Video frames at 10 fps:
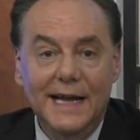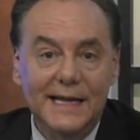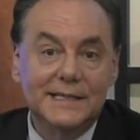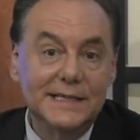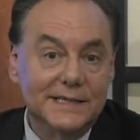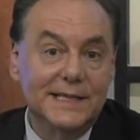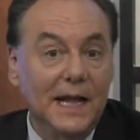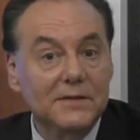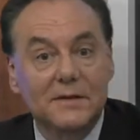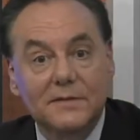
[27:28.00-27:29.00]
as
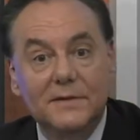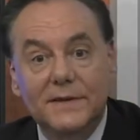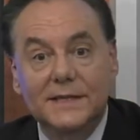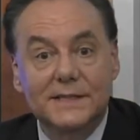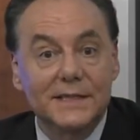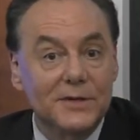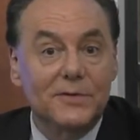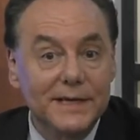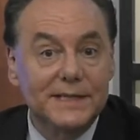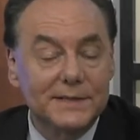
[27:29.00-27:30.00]
standard of livings
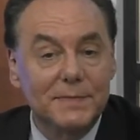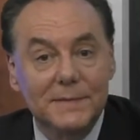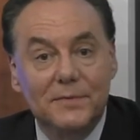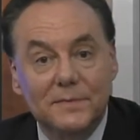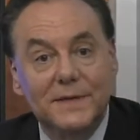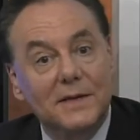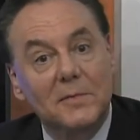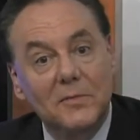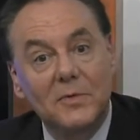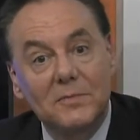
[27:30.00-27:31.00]
increase, people
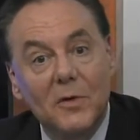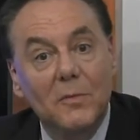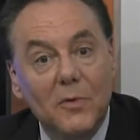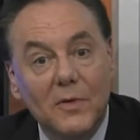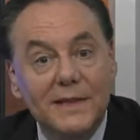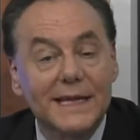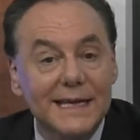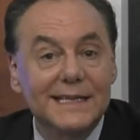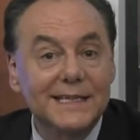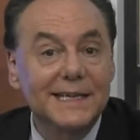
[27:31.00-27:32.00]
become more mobile and they
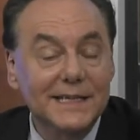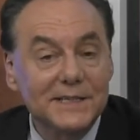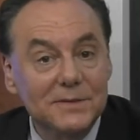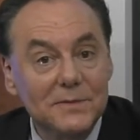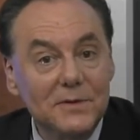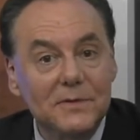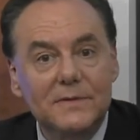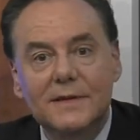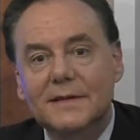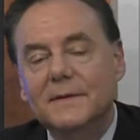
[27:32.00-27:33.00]
get the chance to
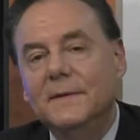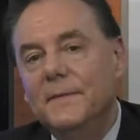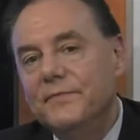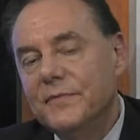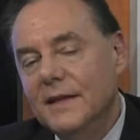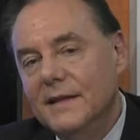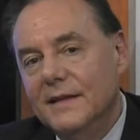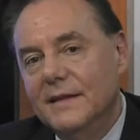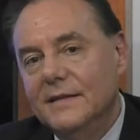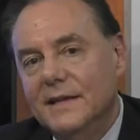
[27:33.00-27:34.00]
move.
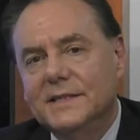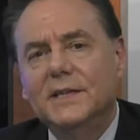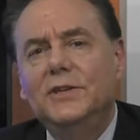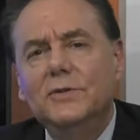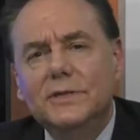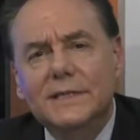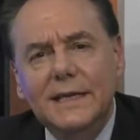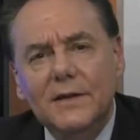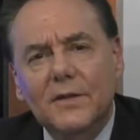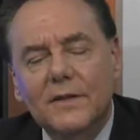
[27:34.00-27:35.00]
That's a huge
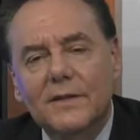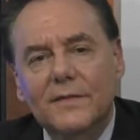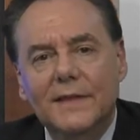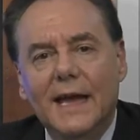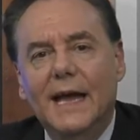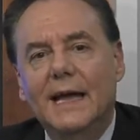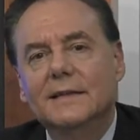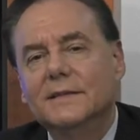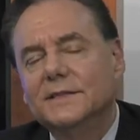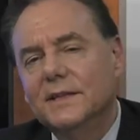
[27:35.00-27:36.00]
deal
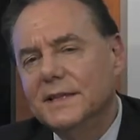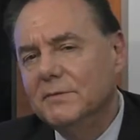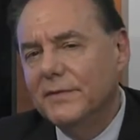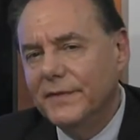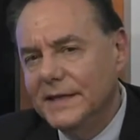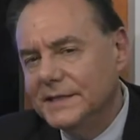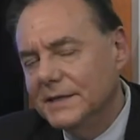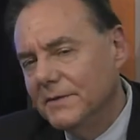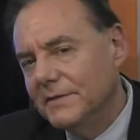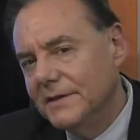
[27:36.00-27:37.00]
that suddenly we're
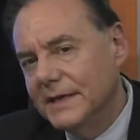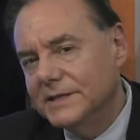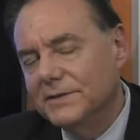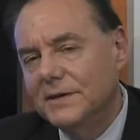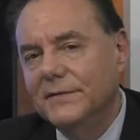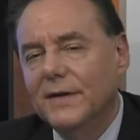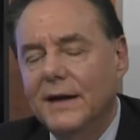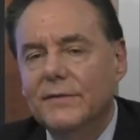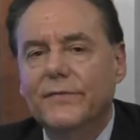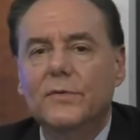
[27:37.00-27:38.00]
facing over the next
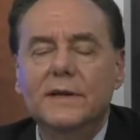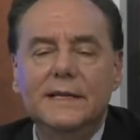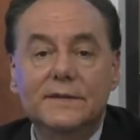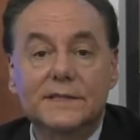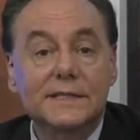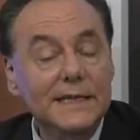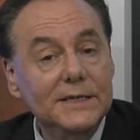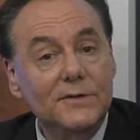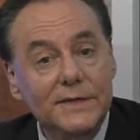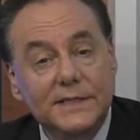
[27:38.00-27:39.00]
35 or 40 years this
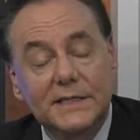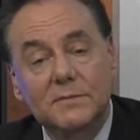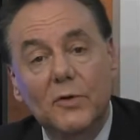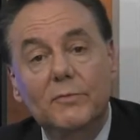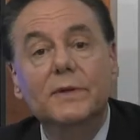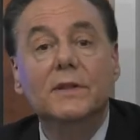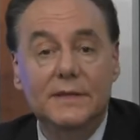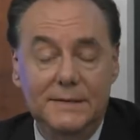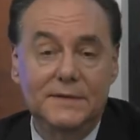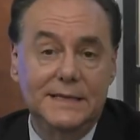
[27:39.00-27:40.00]
increase in
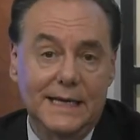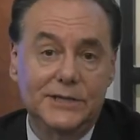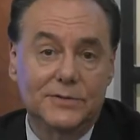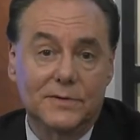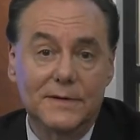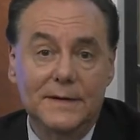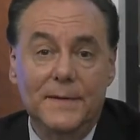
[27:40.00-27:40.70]
mobility potential.